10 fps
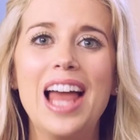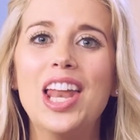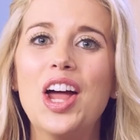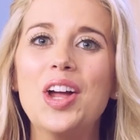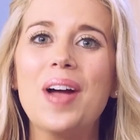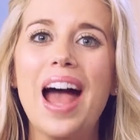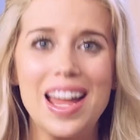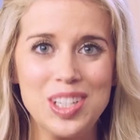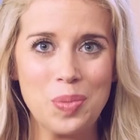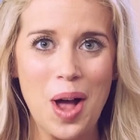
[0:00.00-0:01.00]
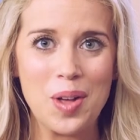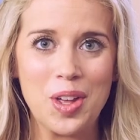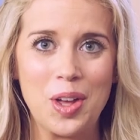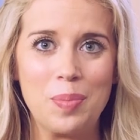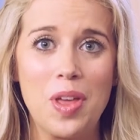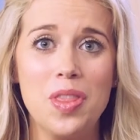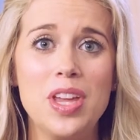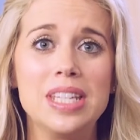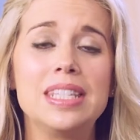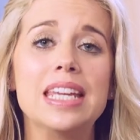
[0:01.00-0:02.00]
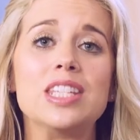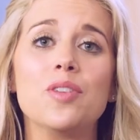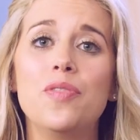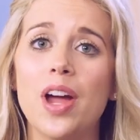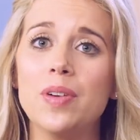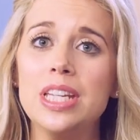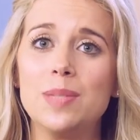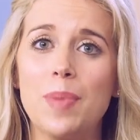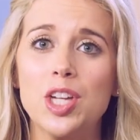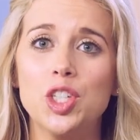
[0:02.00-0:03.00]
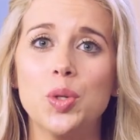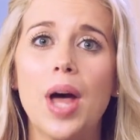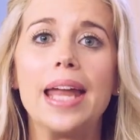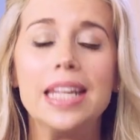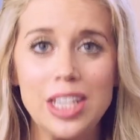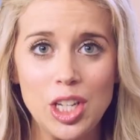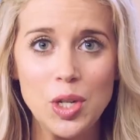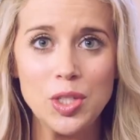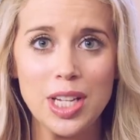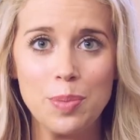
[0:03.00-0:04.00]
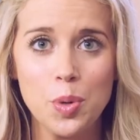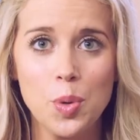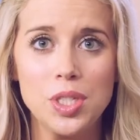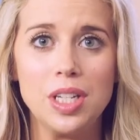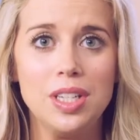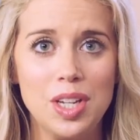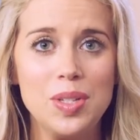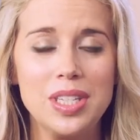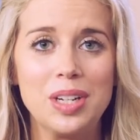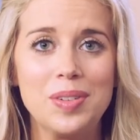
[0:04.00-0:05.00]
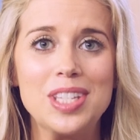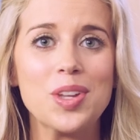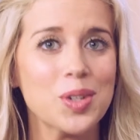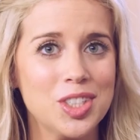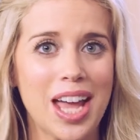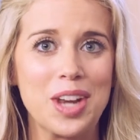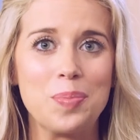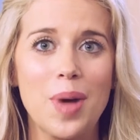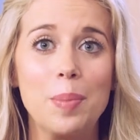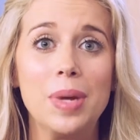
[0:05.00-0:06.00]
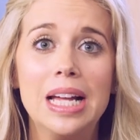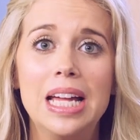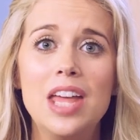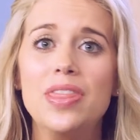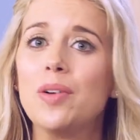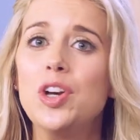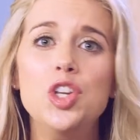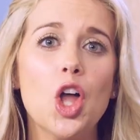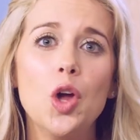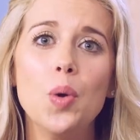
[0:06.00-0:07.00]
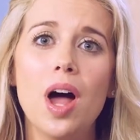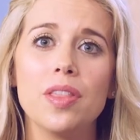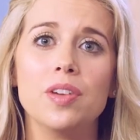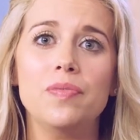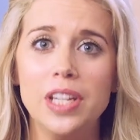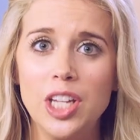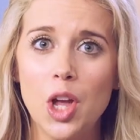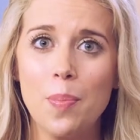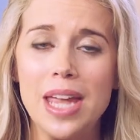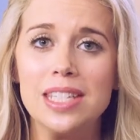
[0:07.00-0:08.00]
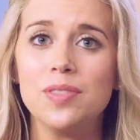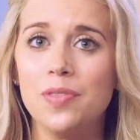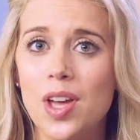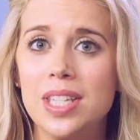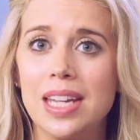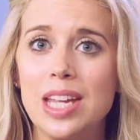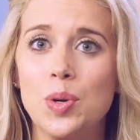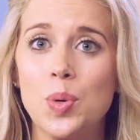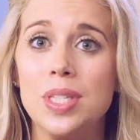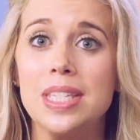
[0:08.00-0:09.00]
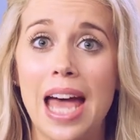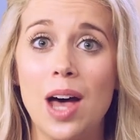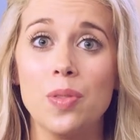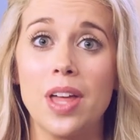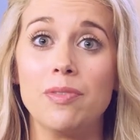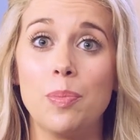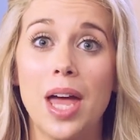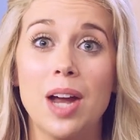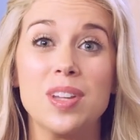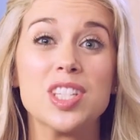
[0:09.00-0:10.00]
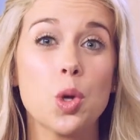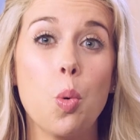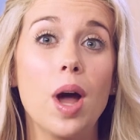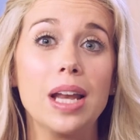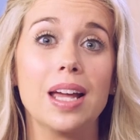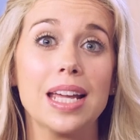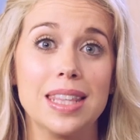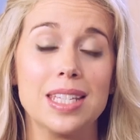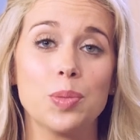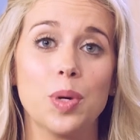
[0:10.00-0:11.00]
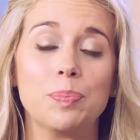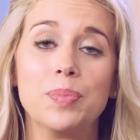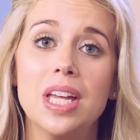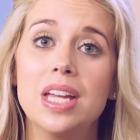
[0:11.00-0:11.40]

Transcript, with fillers: Hello and welcome. This is a very special and hugely important new series on Channel Mum. There are no other video-based first aid courses out there for parents quite like this one.